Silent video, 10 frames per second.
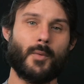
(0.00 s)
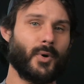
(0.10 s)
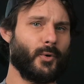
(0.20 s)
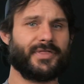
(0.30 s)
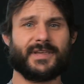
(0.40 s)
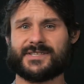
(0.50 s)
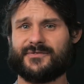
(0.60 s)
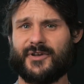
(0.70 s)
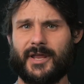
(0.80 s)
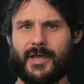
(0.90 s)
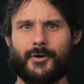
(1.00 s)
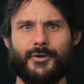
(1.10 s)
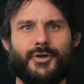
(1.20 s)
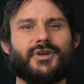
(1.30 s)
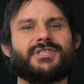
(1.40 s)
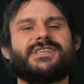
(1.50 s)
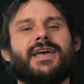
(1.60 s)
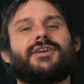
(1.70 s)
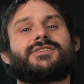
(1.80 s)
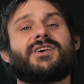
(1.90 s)
But with this video, you could
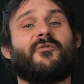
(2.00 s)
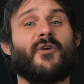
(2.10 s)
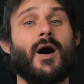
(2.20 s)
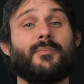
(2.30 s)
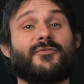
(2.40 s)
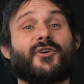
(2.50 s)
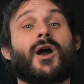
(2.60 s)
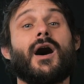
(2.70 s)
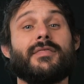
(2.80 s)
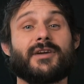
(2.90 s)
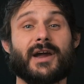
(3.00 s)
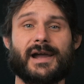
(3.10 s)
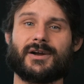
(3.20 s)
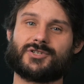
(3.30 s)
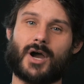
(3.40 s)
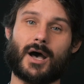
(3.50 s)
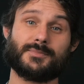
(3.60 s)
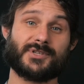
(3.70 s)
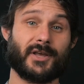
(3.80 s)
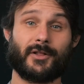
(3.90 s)
set yourself up for other
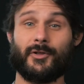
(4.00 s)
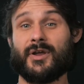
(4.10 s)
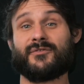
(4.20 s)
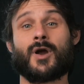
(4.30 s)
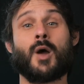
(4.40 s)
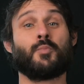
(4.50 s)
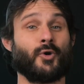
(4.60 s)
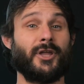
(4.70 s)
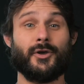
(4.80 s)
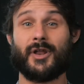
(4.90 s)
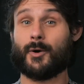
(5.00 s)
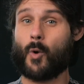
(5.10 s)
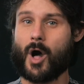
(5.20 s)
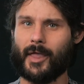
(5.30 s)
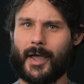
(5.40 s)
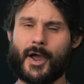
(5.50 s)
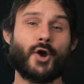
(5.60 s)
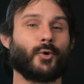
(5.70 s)
airdrops, including from Reunit Wallet,